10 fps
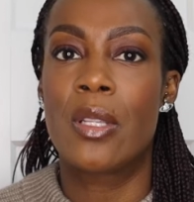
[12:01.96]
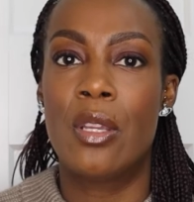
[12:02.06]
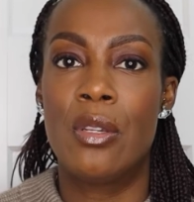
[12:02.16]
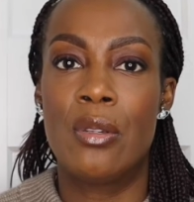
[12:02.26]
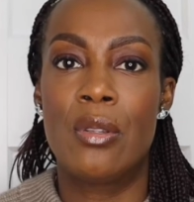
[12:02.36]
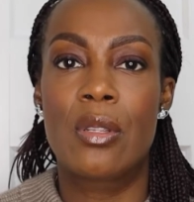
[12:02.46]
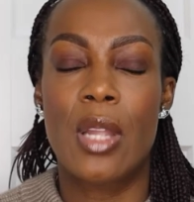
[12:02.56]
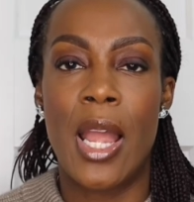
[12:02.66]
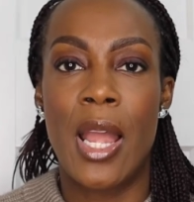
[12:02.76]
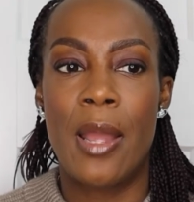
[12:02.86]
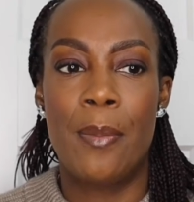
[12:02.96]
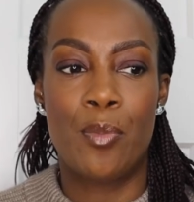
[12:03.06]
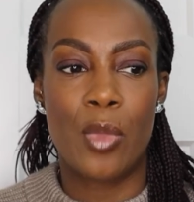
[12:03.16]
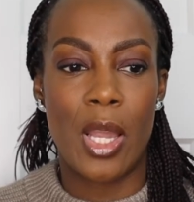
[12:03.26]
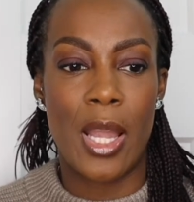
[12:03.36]
I used
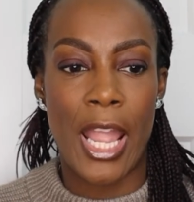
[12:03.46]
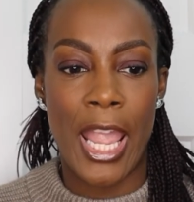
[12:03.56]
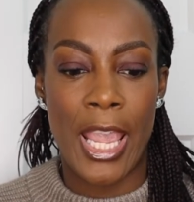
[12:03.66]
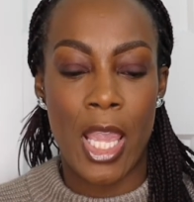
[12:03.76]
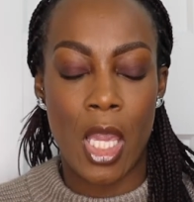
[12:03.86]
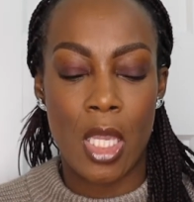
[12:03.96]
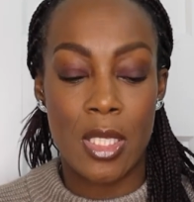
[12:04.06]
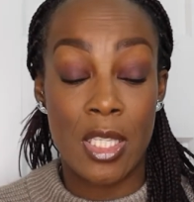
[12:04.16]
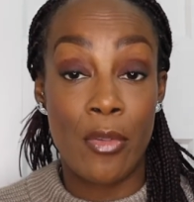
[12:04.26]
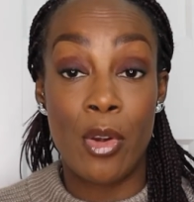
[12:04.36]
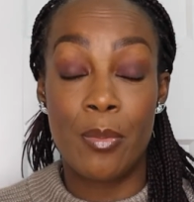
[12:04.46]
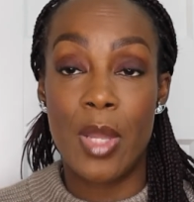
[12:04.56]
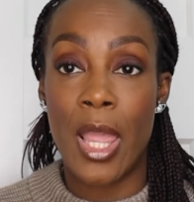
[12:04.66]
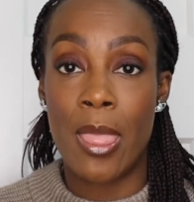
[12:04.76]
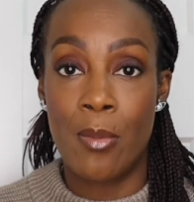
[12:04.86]
a serum
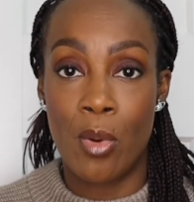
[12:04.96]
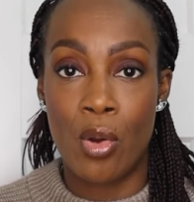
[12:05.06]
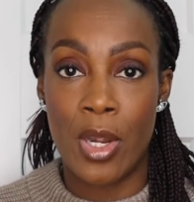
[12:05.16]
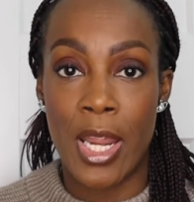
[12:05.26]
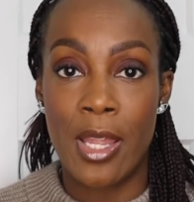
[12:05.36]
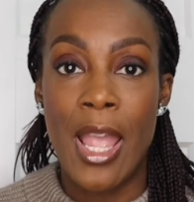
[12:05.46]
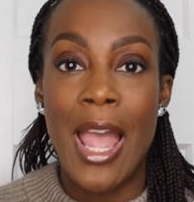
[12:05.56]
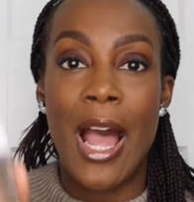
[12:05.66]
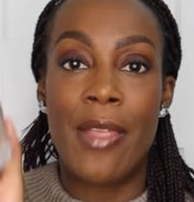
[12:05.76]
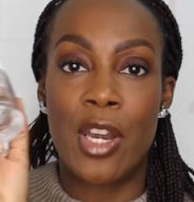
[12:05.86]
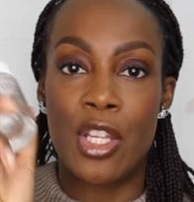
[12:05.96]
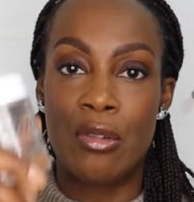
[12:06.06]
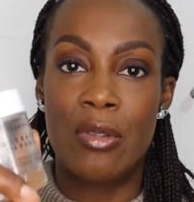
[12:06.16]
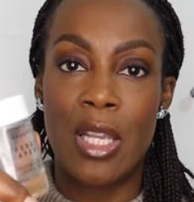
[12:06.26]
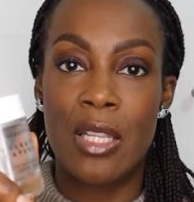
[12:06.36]
in the morning, and then I
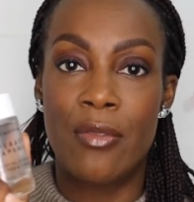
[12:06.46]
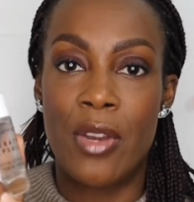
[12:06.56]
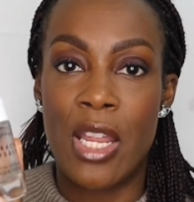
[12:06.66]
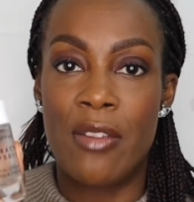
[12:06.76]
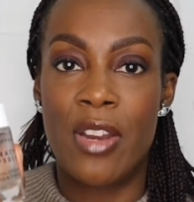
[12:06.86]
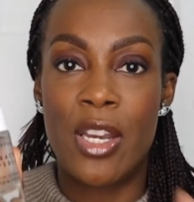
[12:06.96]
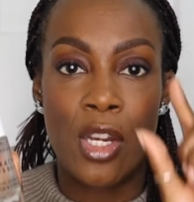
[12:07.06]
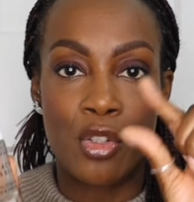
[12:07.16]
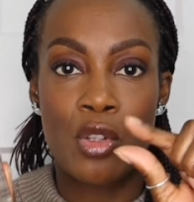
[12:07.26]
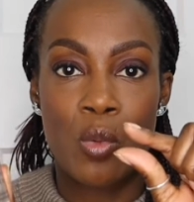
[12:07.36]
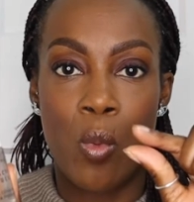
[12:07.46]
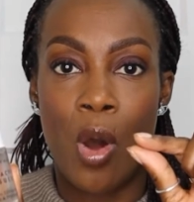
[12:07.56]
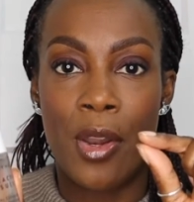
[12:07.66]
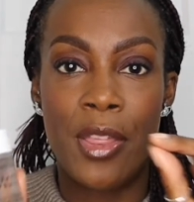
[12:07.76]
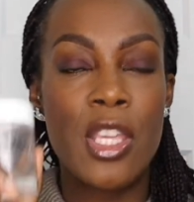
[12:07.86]
used these of an evening and just
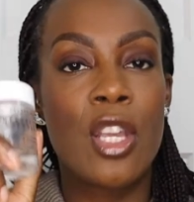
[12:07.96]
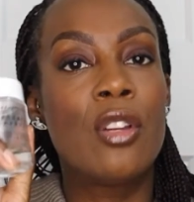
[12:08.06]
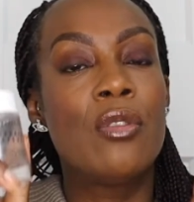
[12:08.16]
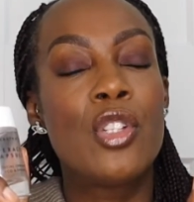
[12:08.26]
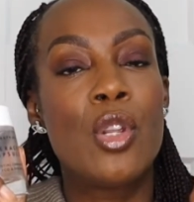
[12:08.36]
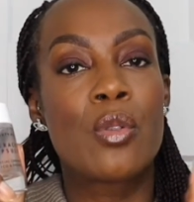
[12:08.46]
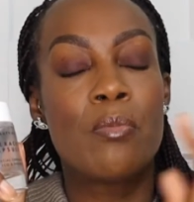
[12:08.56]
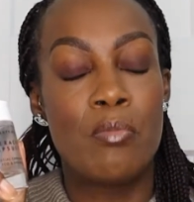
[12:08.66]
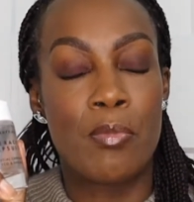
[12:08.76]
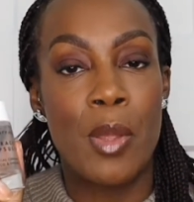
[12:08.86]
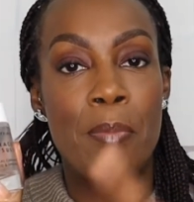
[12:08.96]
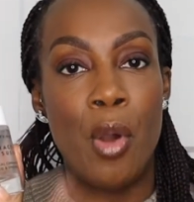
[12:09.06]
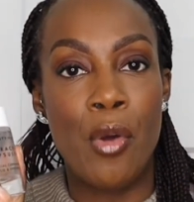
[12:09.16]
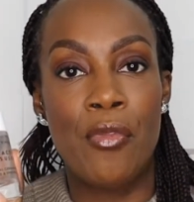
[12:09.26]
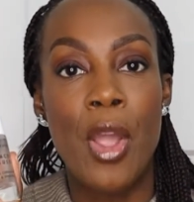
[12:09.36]
one. I think you can use them
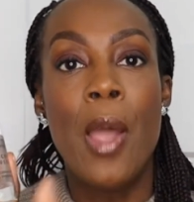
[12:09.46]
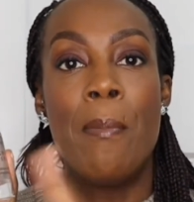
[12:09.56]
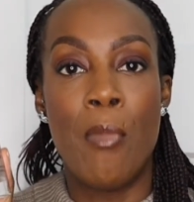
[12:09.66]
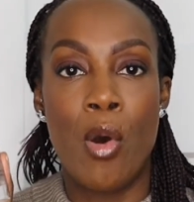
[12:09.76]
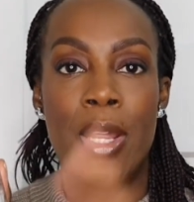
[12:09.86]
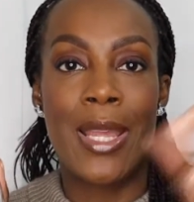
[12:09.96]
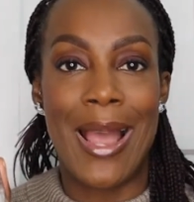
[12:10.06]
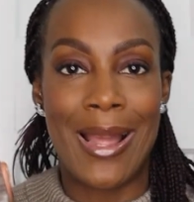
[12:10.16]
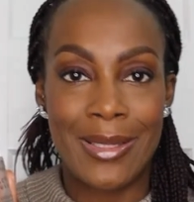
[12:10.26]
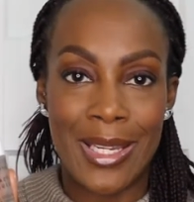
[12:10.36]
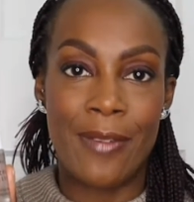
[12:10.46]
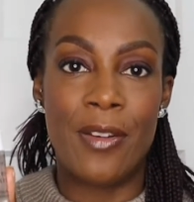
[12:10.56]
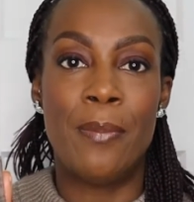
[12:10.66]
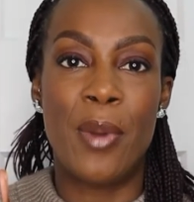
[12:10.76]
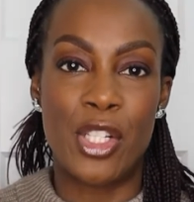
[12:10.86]
both morning and
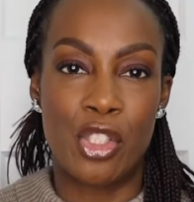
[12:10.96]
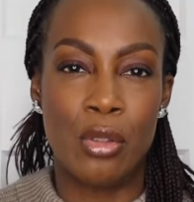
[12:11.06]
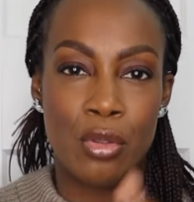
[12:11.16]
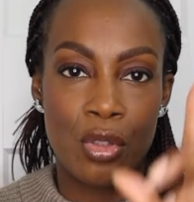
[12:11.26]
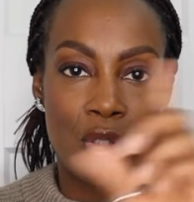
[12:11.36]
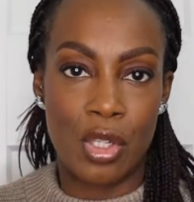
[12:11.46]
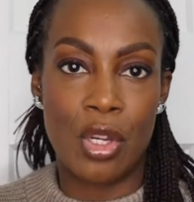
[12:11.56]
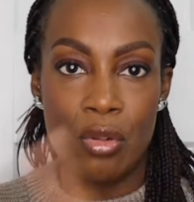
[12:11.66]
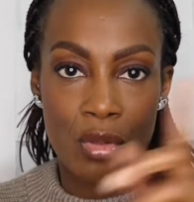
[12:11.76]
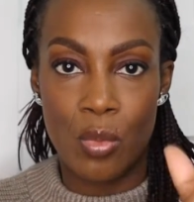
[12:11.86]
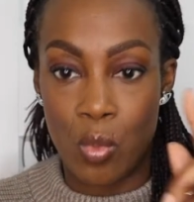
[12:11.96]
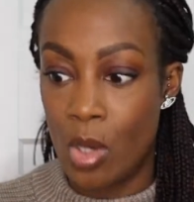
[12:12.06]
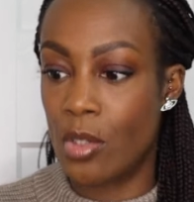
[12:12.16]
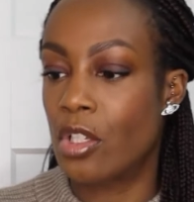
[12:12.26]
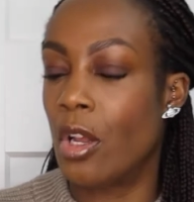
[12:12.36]
evening, but I chose just to use
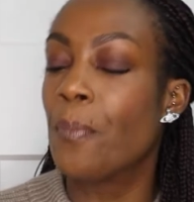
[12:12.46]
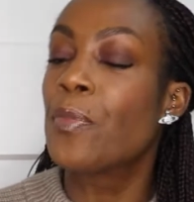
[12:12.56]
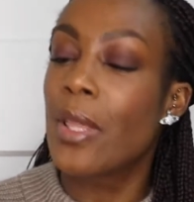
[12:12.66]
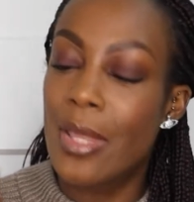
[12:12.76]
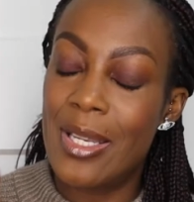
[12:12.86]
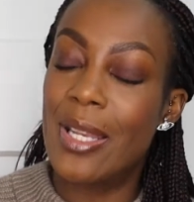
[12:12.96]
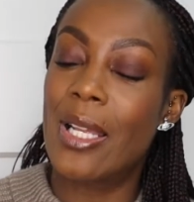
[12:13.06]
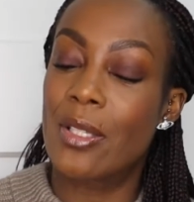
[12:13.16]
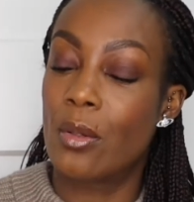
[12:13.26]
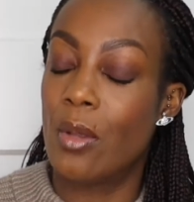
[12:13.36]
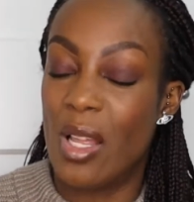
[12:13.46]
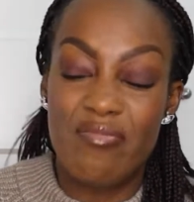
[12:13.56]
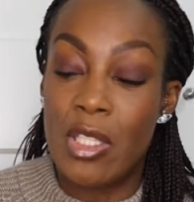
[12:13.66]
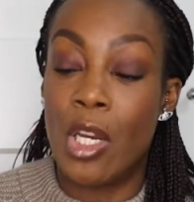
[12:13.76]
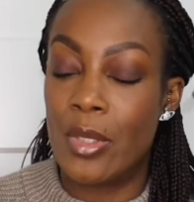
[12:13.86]
one. So they did last,
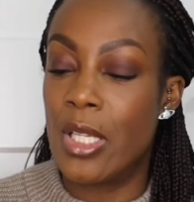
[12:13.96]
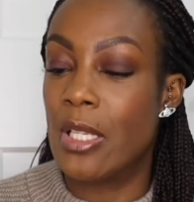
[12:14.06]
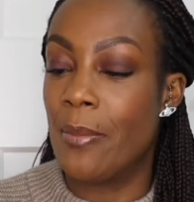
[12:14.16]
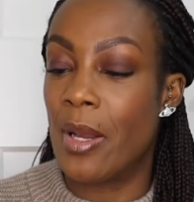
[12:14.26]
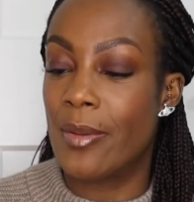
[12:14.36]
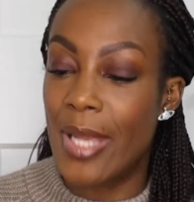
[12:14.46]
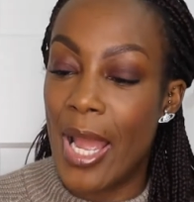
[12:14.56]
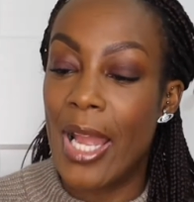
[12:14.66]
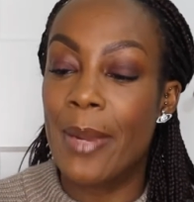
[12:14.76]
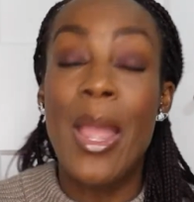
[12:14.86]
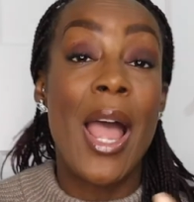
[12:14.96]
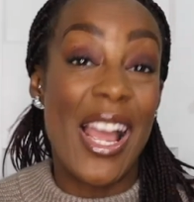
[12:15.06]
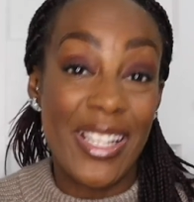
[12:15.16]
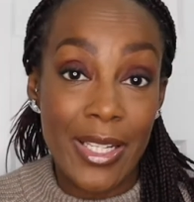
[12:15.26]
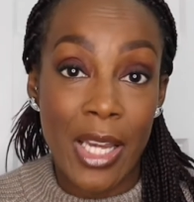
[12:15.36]
you know, a decent amount of time.
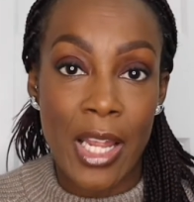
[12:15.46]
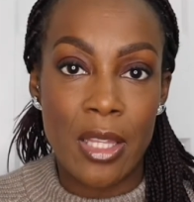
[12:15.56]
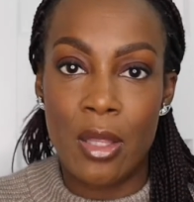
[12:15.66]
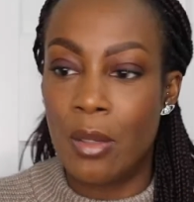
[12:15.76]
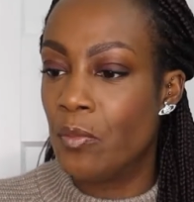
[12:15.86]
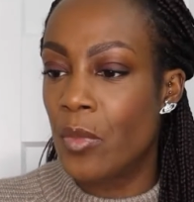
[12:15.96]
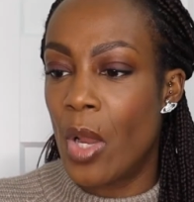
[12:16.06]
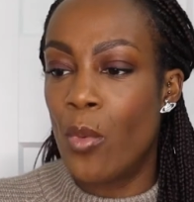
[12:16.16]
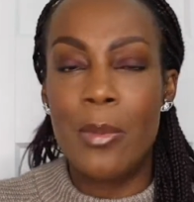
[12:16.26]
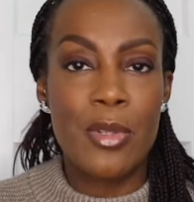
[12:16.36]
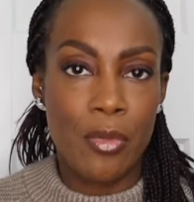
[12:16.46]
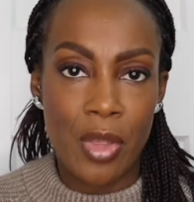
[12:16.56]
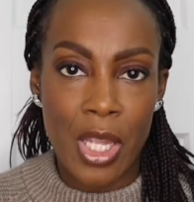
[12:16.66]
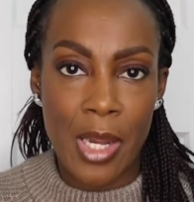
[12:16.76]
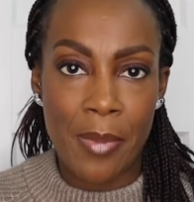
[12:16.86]
I did like them. Would it be
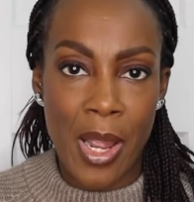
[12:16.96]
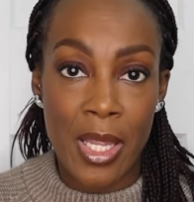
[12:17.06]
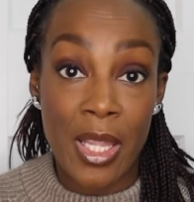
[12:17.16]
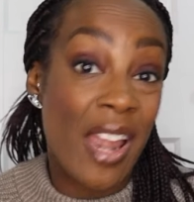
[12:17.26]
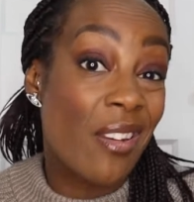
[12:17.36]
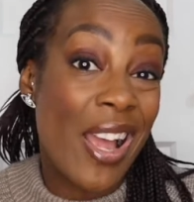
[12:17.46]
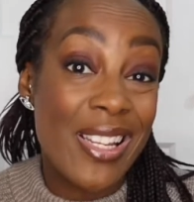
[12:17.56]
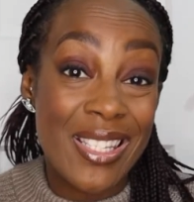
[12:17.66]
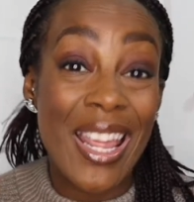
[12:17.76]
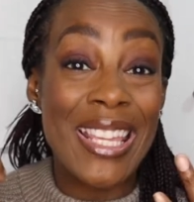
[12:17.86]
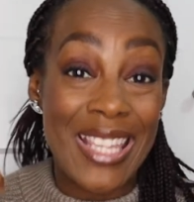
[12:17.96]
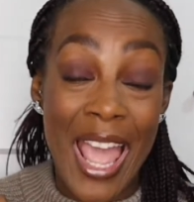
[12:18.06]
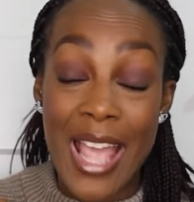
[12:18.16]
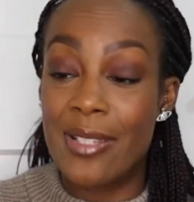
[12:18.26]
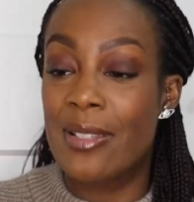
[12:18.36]
something I'd buy again? I'd say
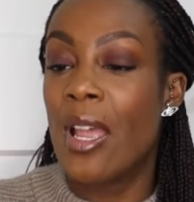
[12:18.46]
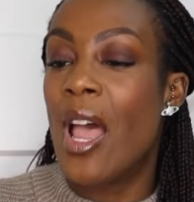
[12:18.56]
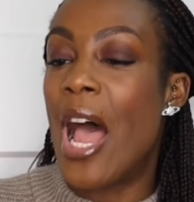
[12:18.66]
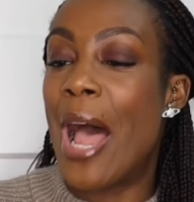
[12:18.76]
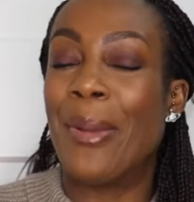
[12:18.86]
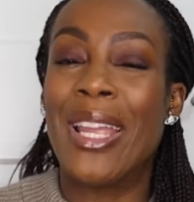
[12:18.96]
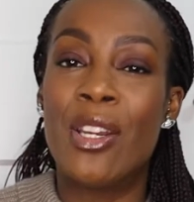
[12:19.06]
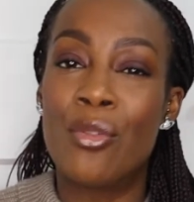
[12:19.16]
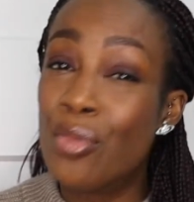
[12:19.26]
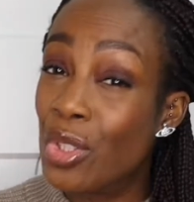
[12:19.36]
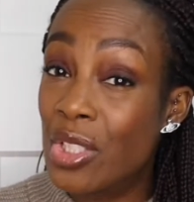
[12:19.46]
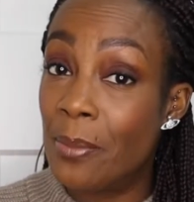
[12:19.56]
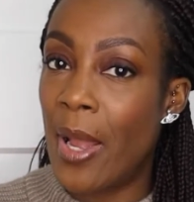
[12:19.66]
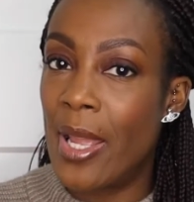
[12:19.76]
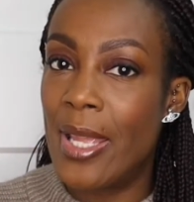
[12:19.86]
yes. Am I in a rush to
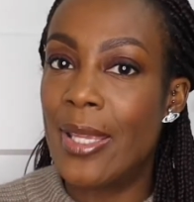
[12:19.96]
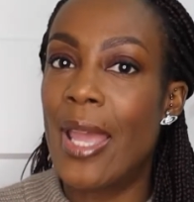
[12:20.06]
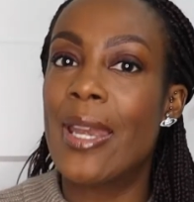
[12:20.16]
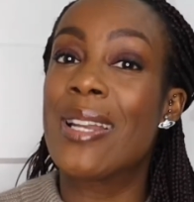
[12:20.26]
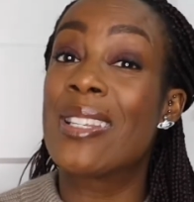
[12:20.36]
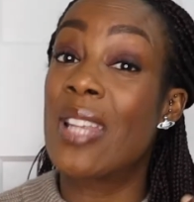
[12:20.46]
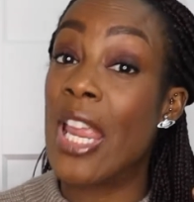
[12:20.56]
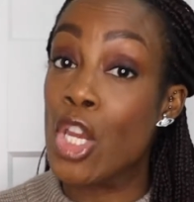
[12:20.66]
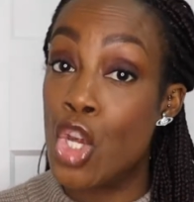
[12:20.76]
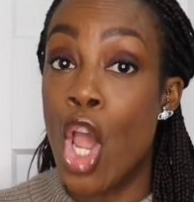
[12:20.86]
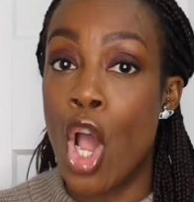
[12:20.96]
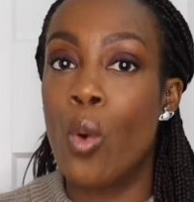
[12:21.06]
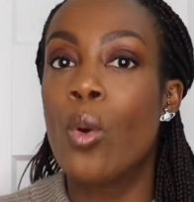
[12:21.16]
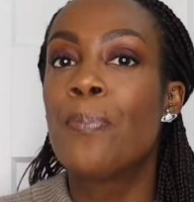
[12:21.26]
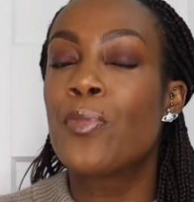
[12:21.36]
buy it again? I'd say no.